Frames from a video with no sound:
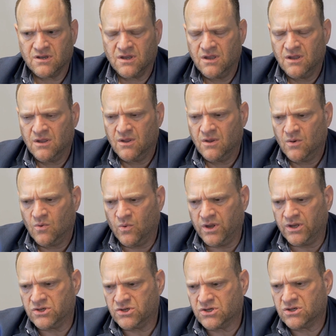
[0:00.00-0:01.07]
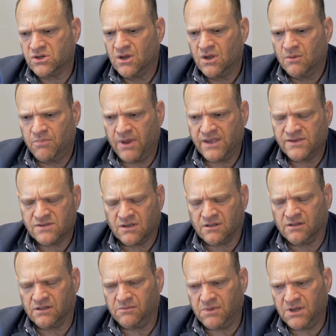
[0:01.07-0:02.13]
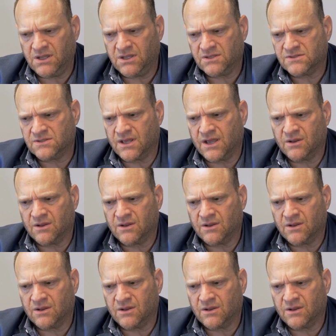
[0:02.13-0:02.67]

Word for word: transference which basically means